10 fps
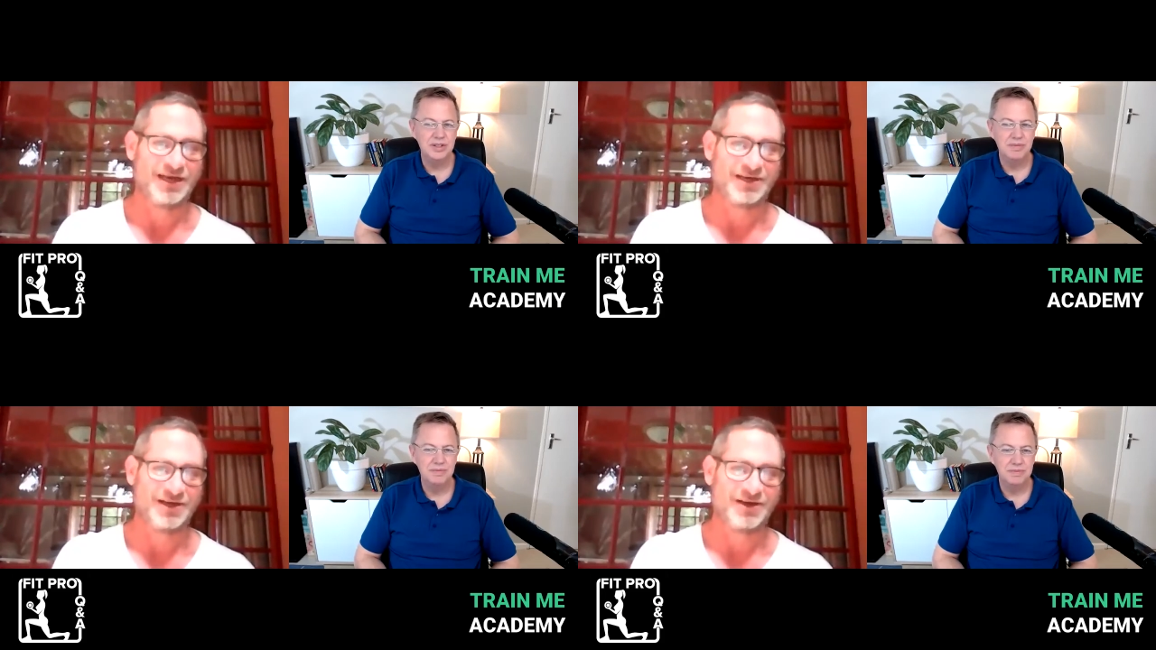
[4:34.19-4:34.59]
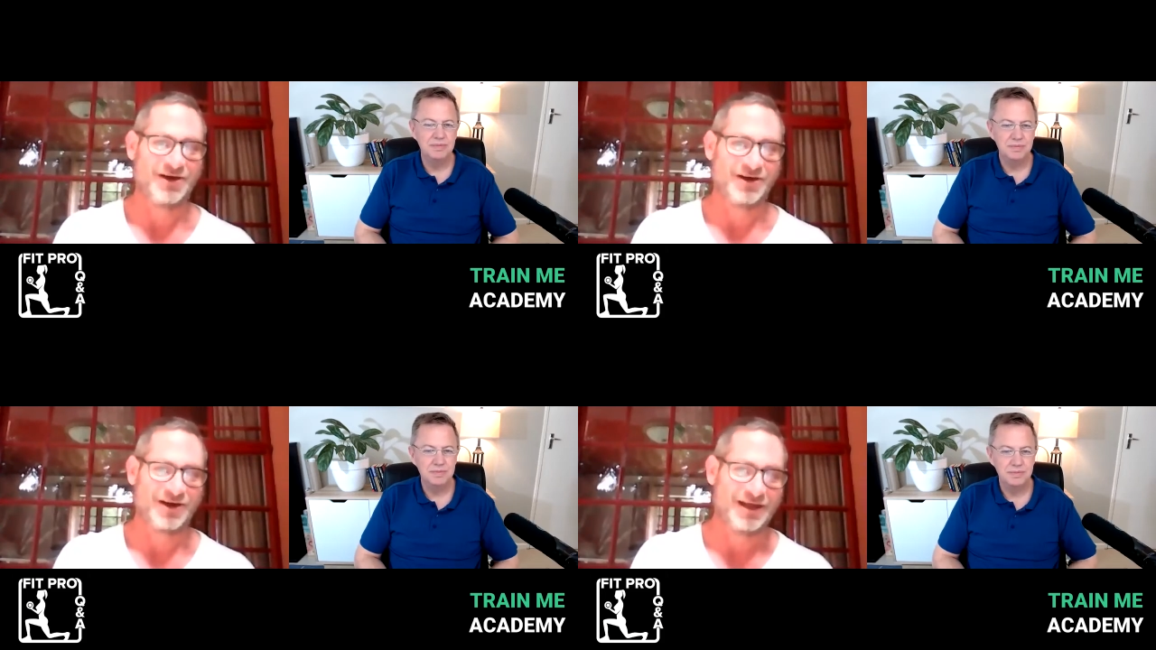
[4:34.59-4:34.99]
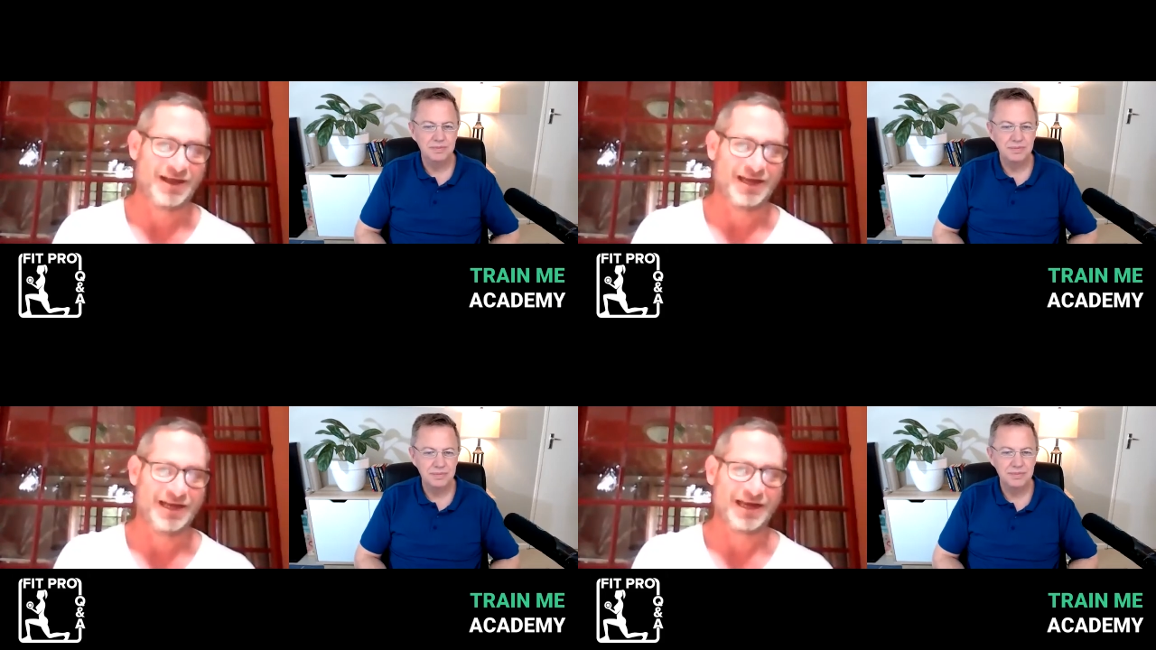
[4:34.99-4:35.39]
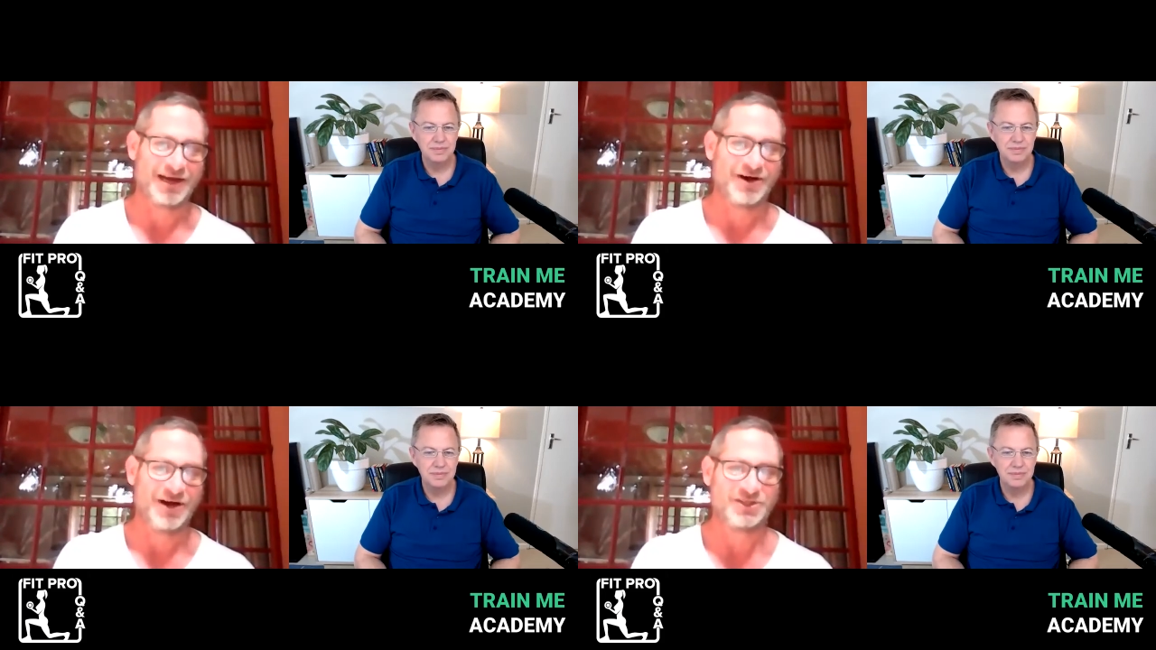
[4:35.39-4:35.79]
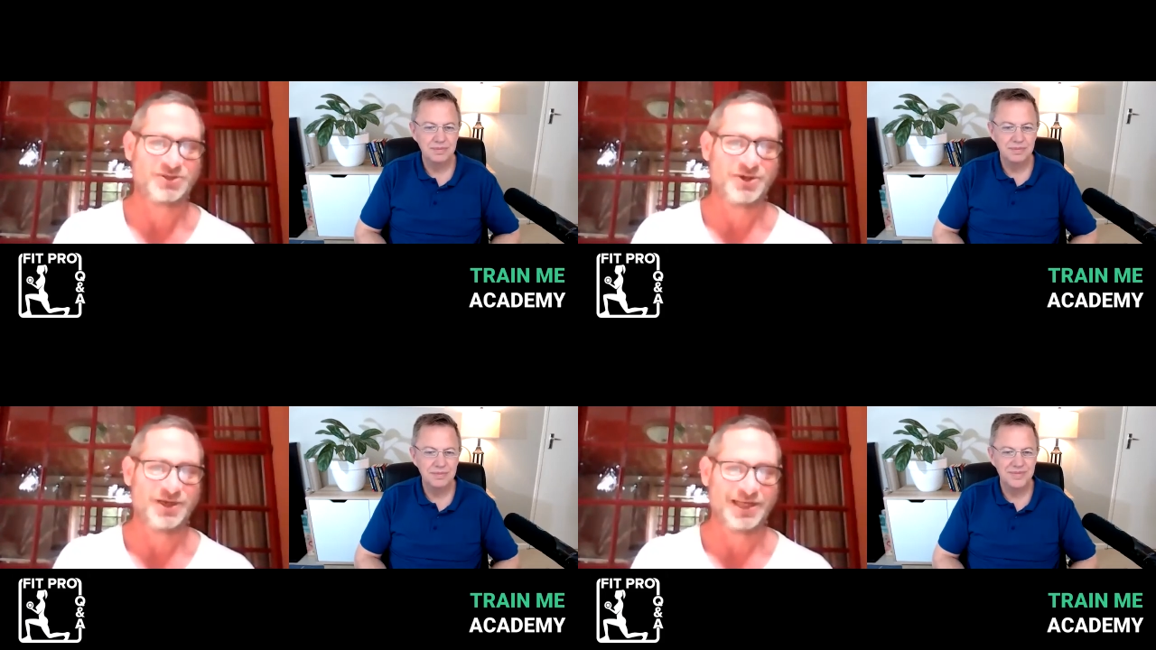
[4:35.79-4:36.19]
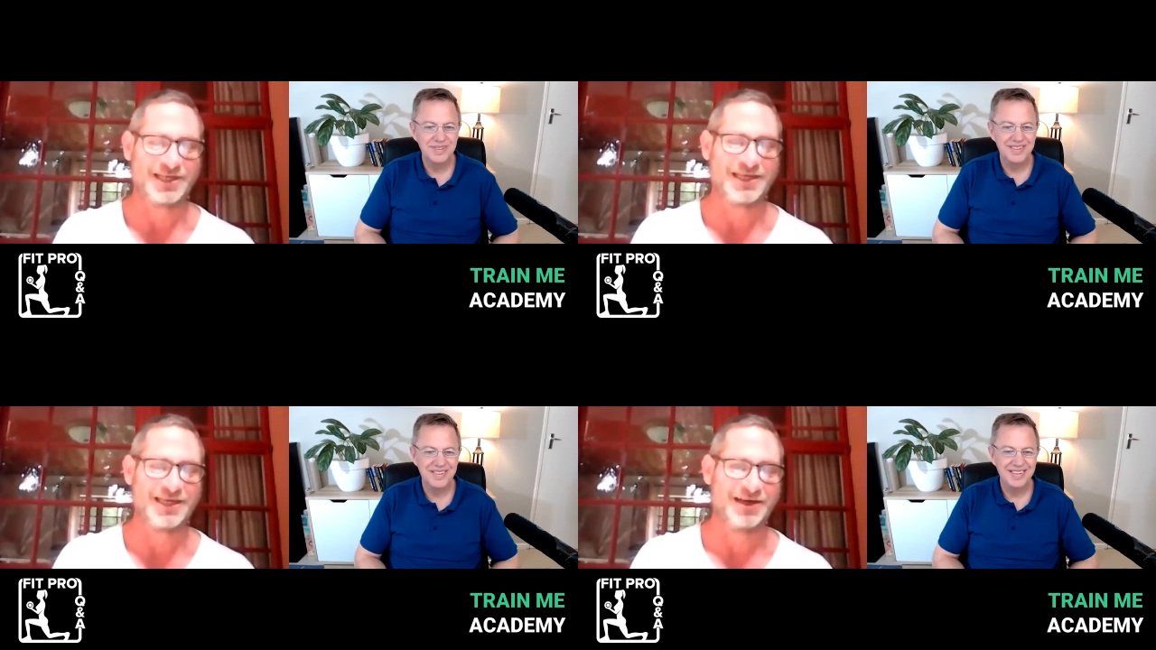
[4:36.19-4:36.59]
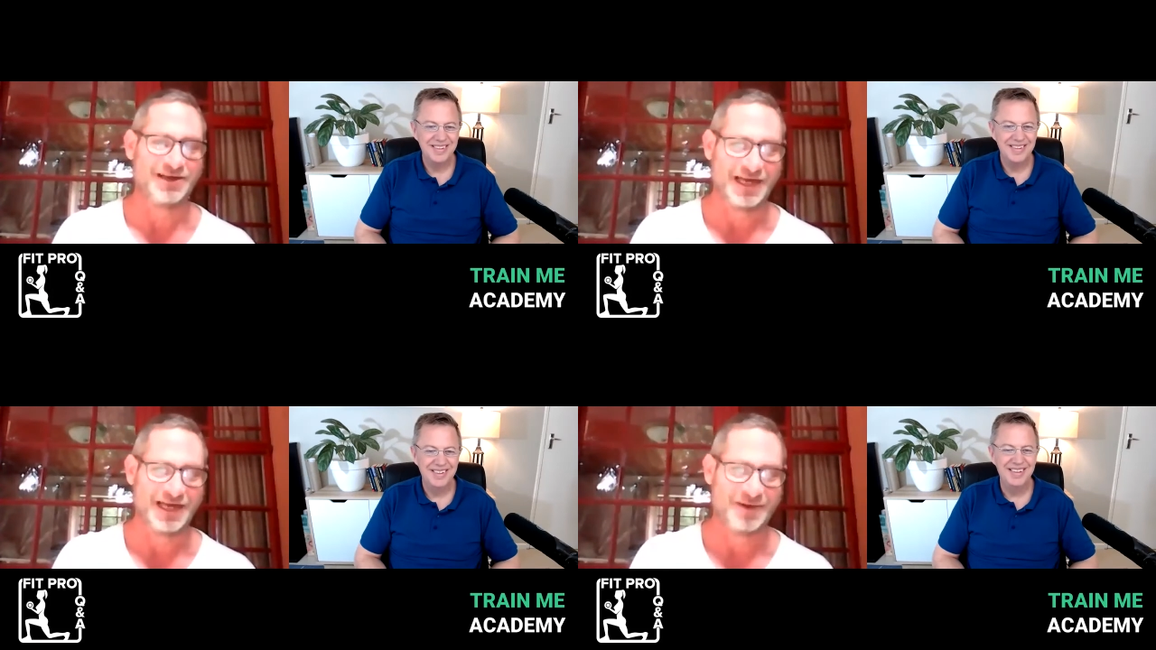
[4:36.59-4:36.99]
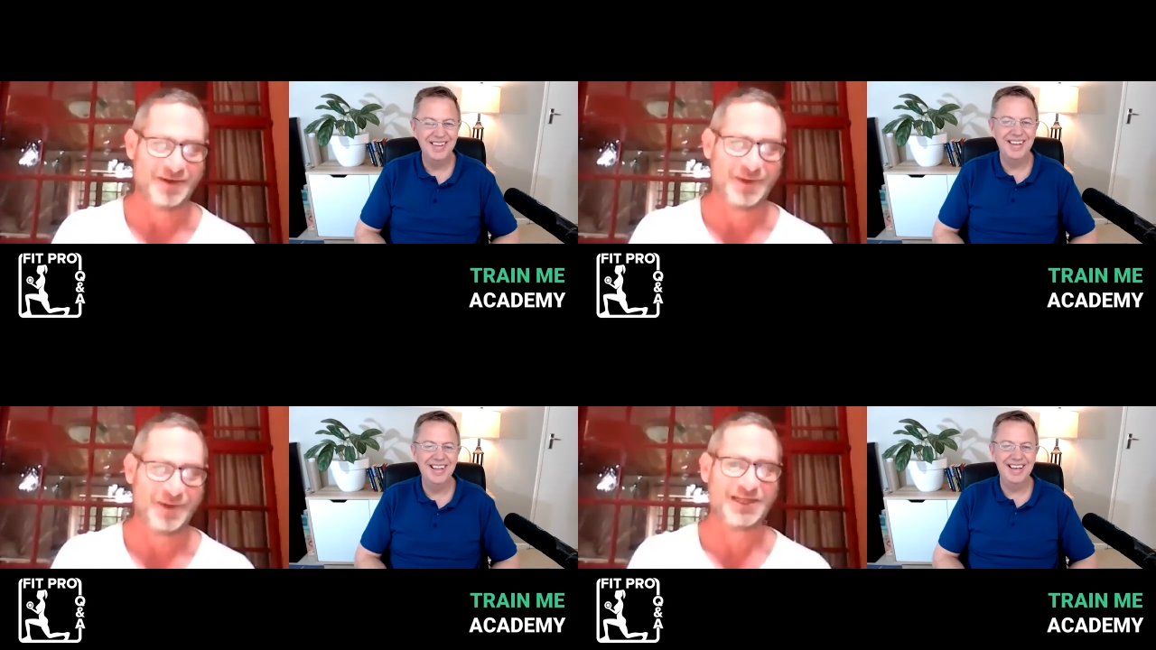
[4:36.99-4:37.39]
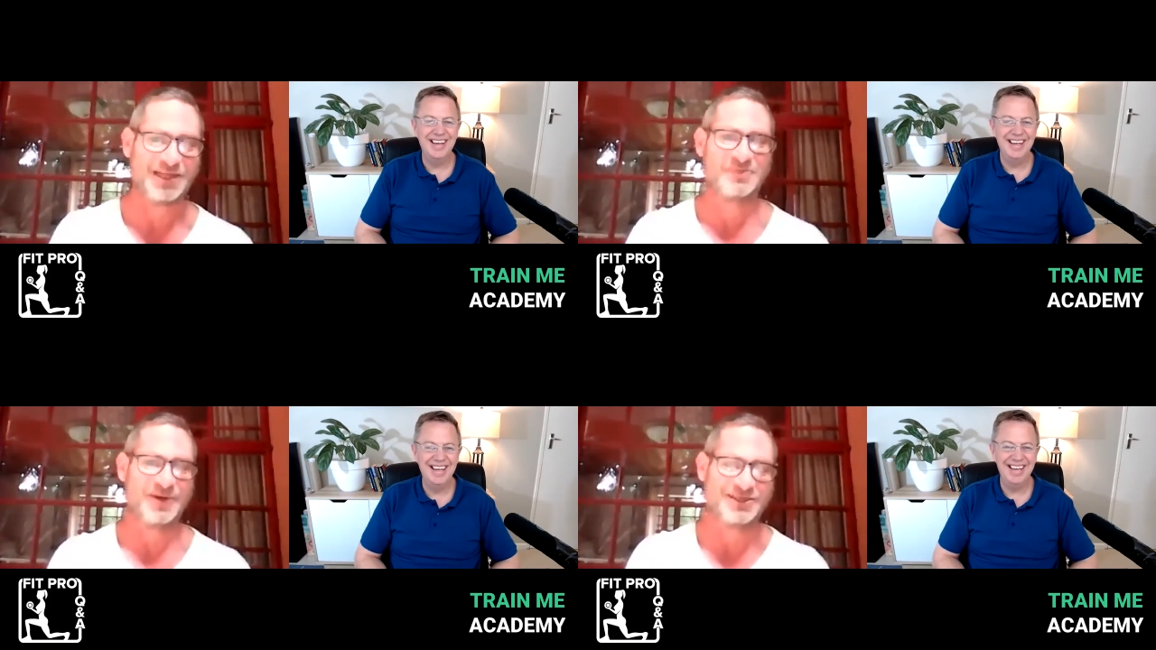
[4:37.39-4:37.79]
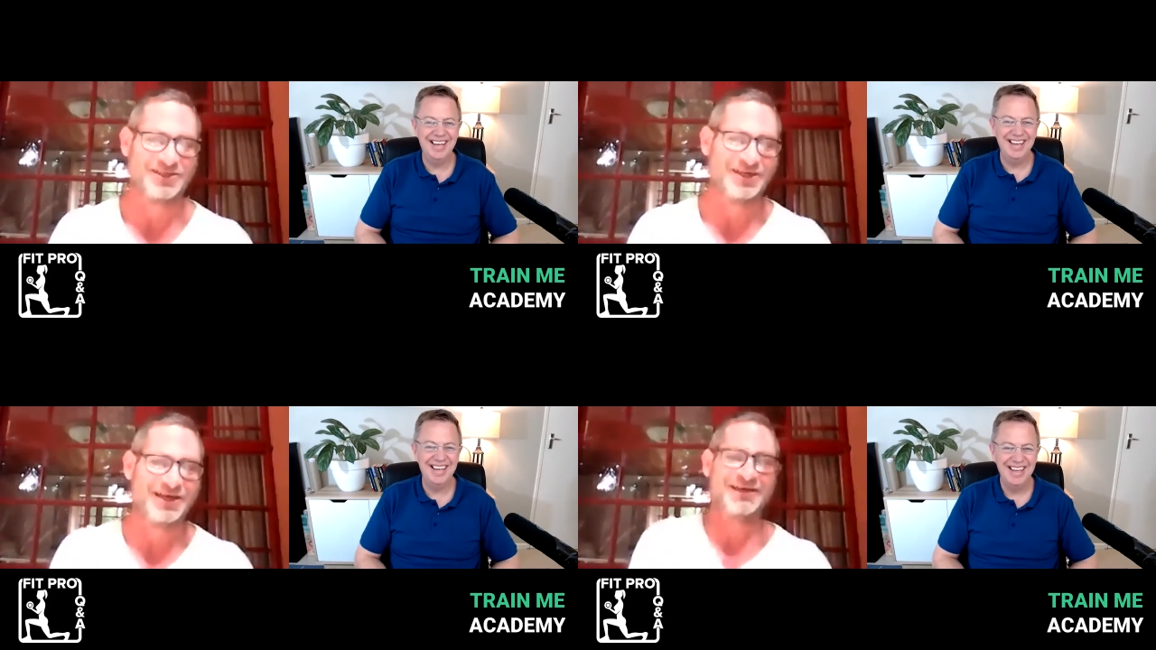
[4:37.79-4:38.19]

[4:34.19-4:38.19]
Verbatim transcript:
Speaker 1: Uh, I don't lug uh, lug around twenty kilo dumbbells, but you know,